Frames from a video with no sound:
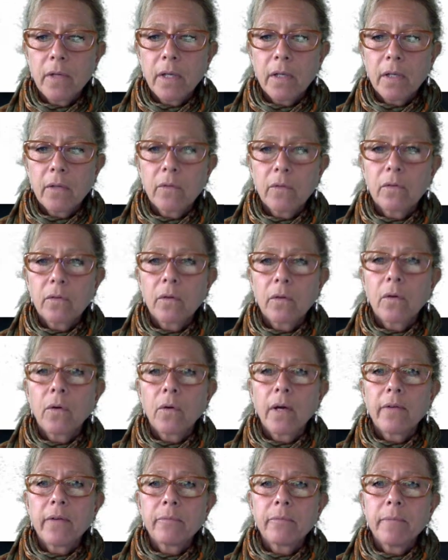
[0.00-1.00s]
and so
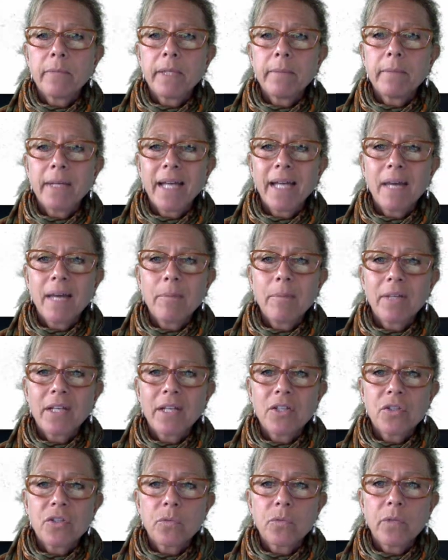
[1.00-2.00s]
I've made my
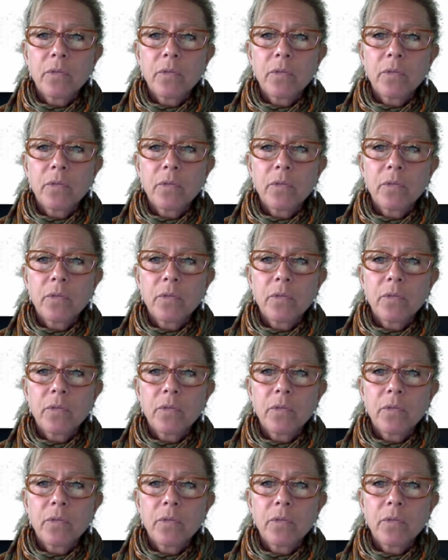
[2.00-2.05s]
application